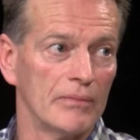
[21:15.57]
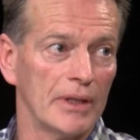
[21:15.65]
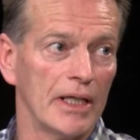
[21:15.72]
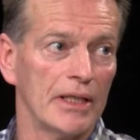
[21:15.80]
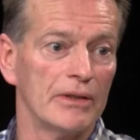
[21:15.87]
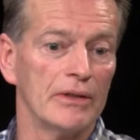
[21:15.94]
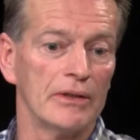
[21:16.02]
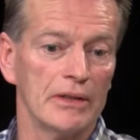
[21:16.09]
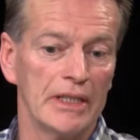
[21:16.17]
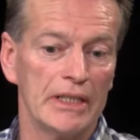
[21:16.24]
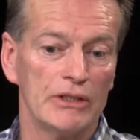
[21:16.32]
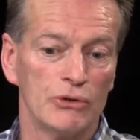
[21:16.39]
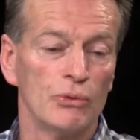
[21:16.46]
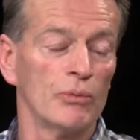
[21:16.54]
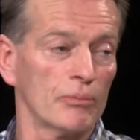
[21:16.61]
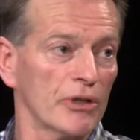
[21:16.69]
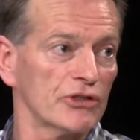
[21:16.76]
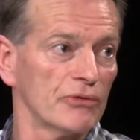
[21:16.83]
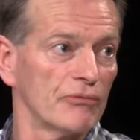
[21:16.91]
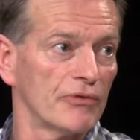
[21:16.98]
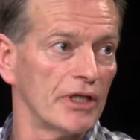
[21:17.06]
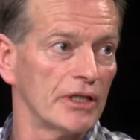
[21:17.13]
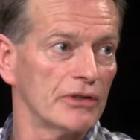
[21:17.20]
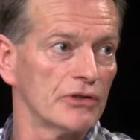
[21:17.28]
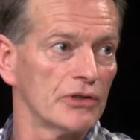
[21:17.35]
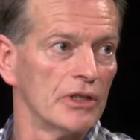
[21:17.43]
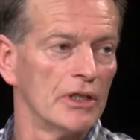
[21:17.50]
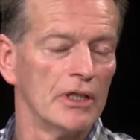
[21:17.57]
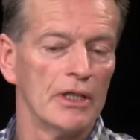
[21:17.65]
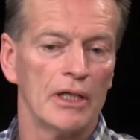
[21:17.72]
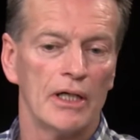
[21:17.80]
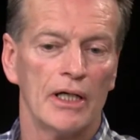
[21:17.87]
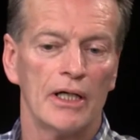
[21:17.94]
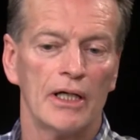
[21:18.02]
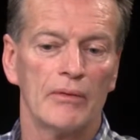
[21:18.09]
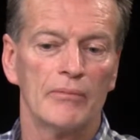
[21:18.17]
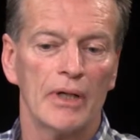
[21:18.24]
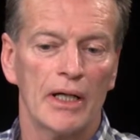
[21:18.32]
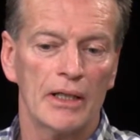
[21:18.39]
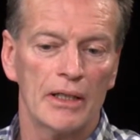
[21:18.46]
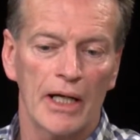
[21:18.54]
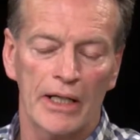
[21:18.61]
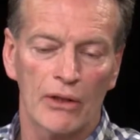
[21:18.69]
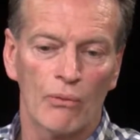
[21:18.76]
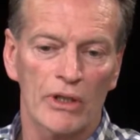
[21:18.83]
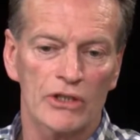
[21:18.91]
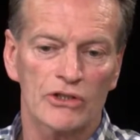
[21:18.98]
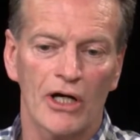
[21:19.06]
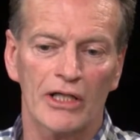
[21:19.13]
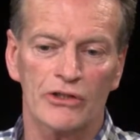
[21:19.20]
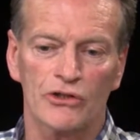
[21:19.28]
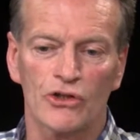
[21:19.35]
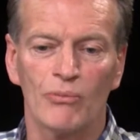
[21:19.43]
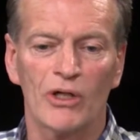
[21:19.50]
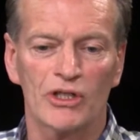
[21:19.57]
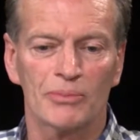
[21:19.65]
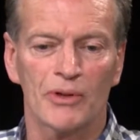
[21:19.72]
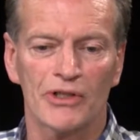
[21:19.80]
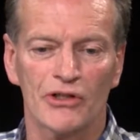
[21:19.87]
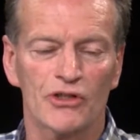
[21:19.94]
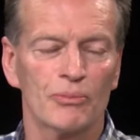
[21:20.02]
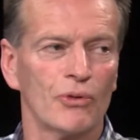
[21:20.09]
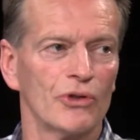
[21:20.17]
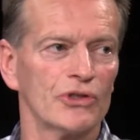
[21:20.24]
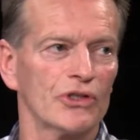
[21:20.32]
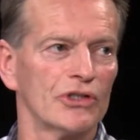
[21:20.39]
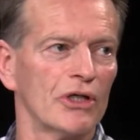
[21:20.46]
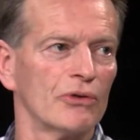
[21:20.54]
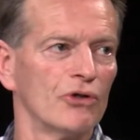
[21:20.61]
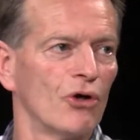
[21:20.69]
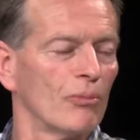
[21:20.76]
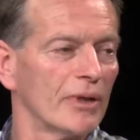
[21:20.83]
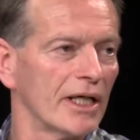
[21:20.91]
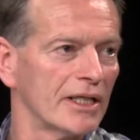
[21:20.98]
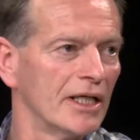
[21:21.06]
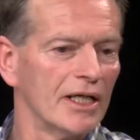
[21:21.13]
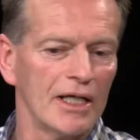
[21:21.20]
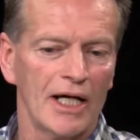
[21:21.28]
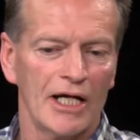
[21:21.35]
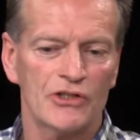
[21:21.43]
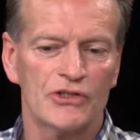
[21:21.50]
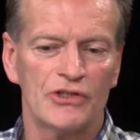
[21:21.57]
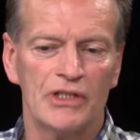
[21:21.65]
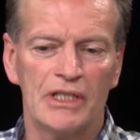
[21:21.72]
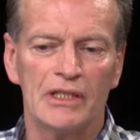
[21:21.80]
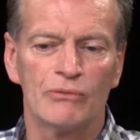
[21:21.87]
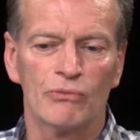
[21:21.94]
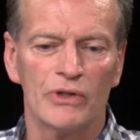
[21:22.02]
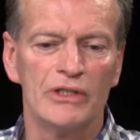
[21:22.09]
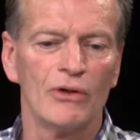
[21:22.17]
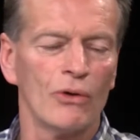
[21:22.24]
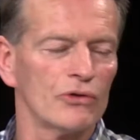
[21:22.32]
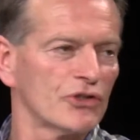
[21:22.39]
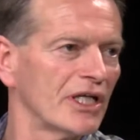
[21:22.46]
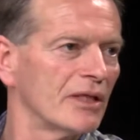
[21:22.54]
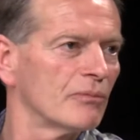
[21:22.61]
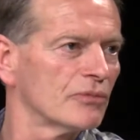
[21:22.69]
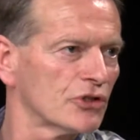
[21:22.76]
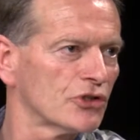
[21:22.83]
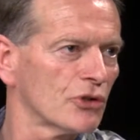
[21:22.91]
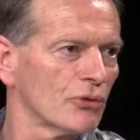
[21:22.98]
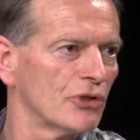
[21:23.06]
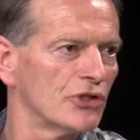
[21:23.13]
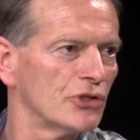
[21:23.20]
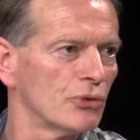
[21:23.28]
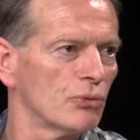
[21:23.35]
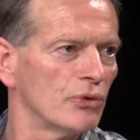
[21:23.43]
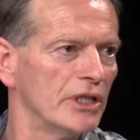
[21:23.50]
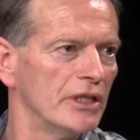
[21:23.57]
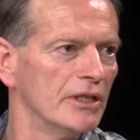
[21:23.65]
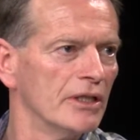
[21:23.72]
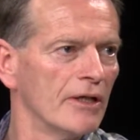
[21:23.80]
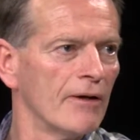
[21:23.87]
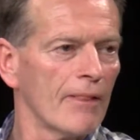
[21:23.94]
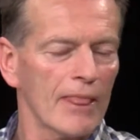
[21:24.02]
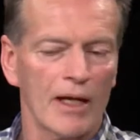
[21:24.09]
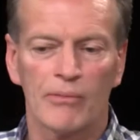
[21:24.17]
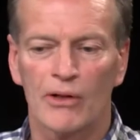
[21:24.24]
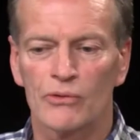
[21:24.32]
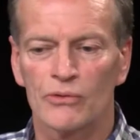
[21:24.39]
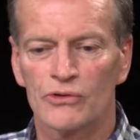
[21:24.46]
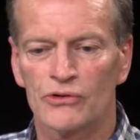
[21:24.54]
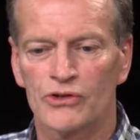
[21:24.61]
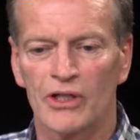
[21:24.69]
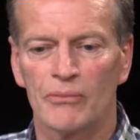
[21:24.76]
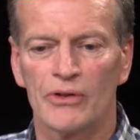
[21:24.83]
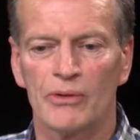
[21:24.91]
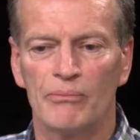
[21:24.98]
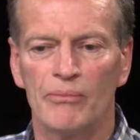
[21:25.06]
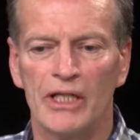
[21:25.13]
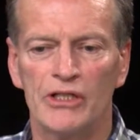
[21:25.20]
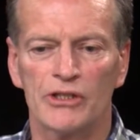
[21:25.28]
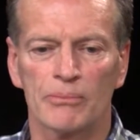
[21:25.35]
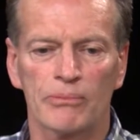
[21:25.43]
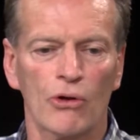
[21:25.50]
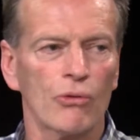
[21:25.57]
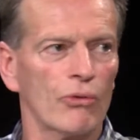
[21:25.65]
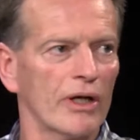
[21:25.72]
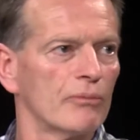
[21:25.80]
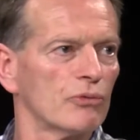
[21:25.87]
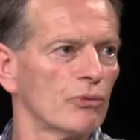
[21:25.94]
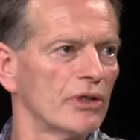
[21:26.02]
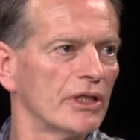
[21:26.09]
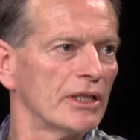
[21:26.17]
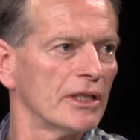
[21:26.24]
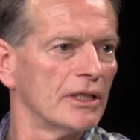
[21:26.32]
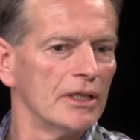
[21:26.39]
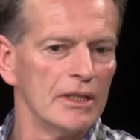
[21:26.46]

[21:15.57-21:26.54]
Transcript: and they do impressive things. I don't want to talk so much about the other sports because I don't know, but I see and read the whole same stories you read about some of the major programs where they're